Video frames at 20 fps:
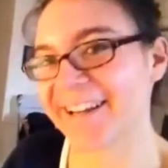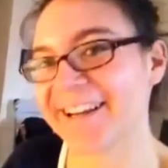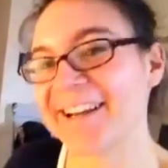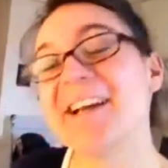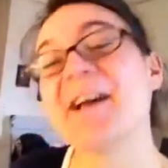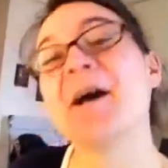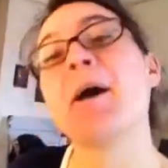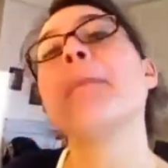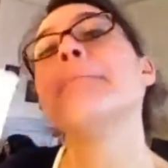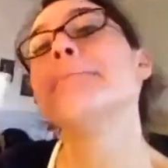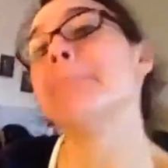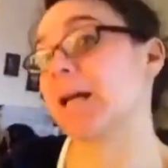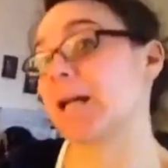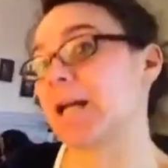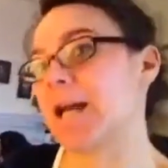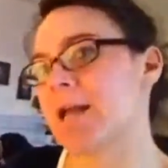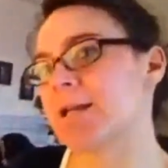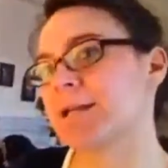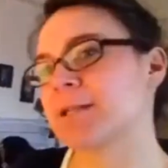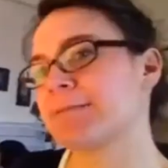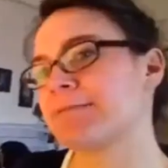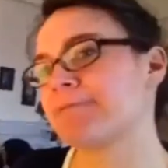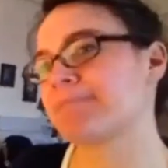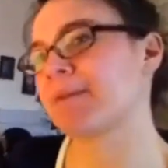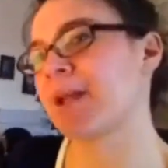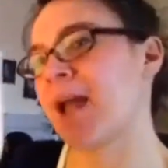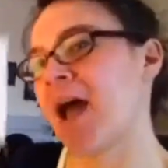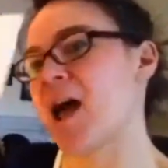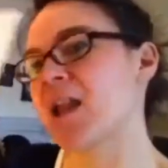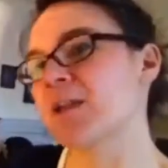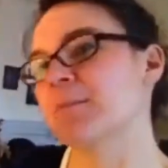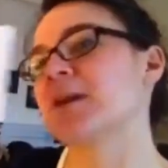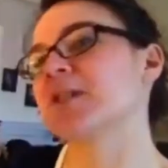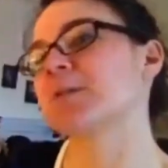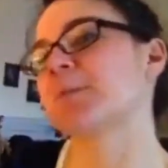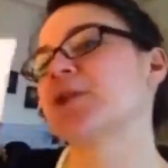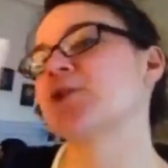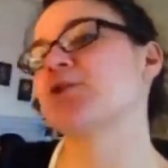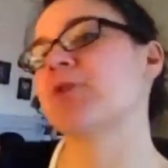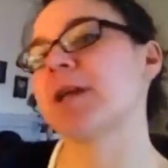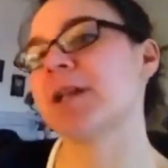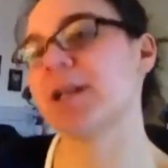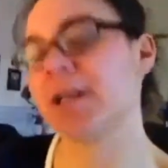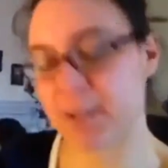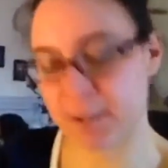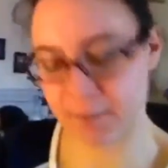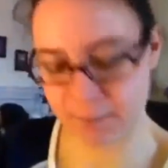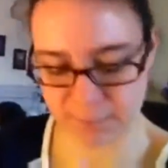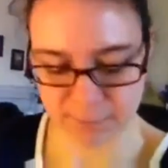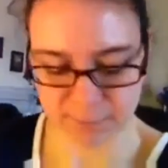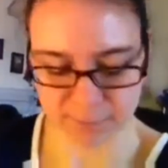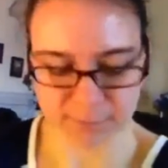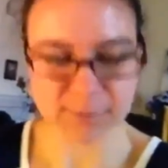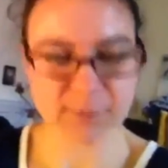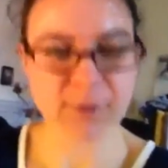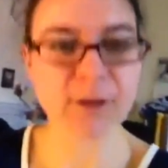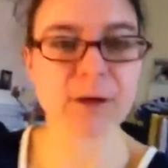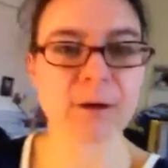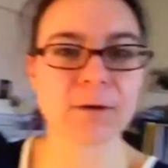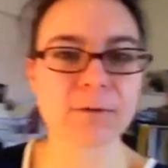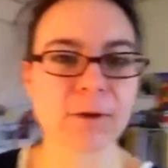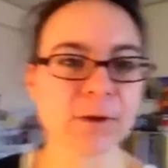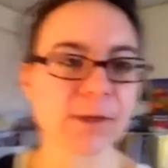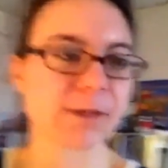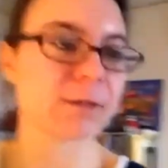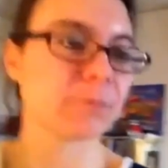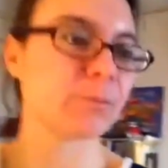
that. But it is, and it must be shredded. Oh, I've got a